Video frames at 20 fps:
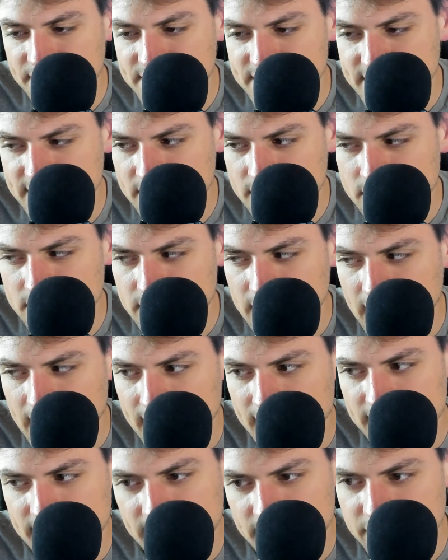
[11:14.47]
still
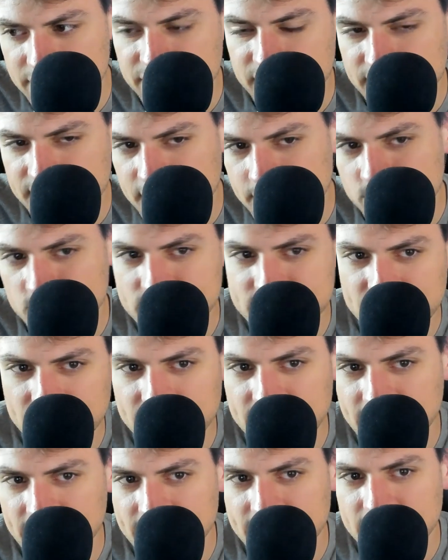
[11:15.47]
got another fifty
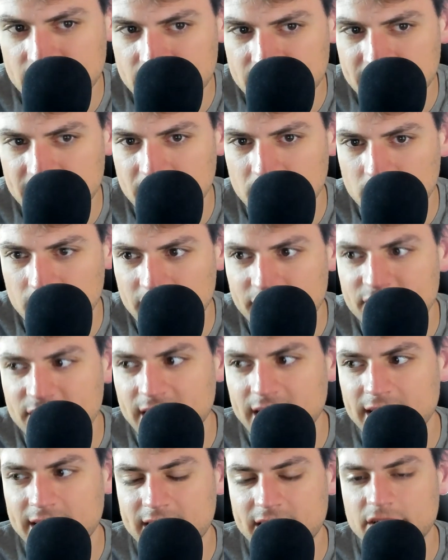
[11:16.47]
percent they can go if
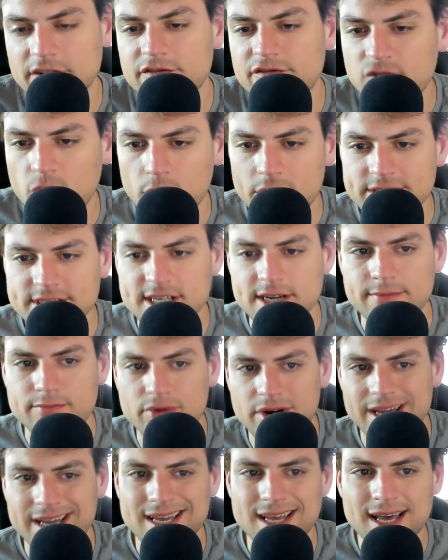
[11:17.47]
they can afford to
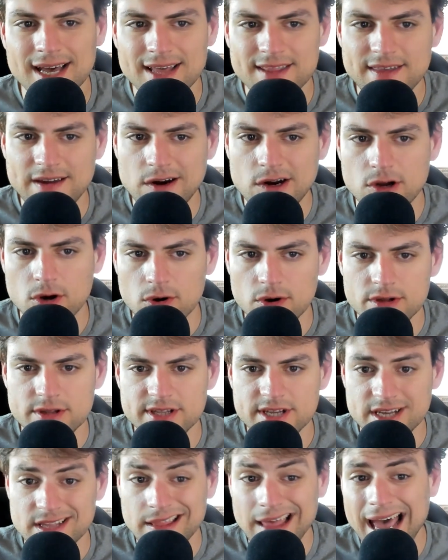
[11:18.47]
bring their, gold,
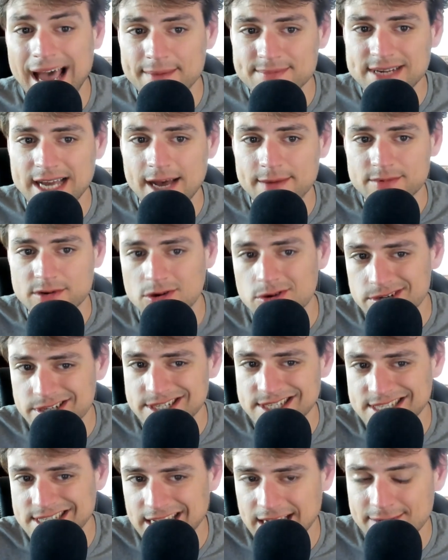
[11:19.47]
their laptop
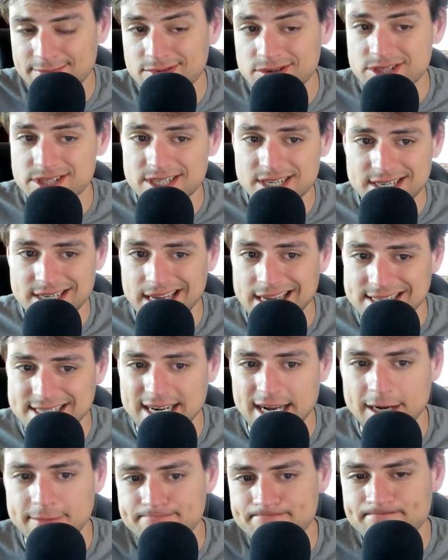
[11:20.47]
golden samples to
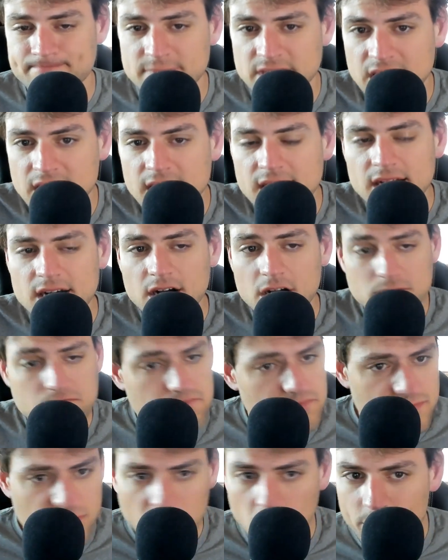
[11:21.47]
desktop.
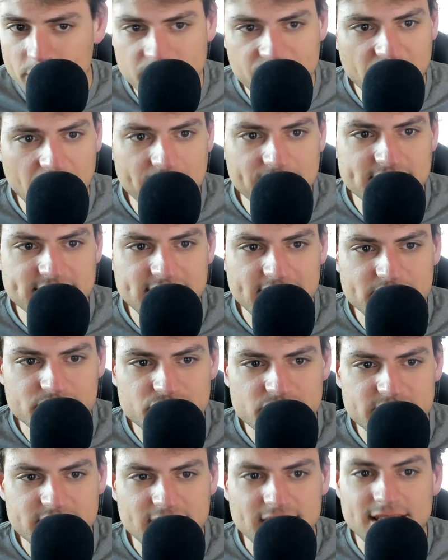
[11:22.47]
Hope you found this
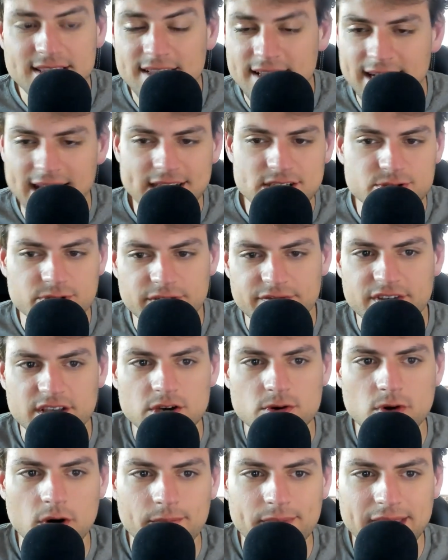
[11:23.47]
interesting. The next
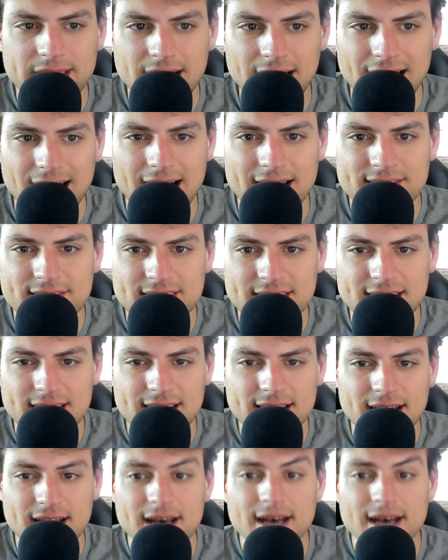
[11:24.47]
review will be on the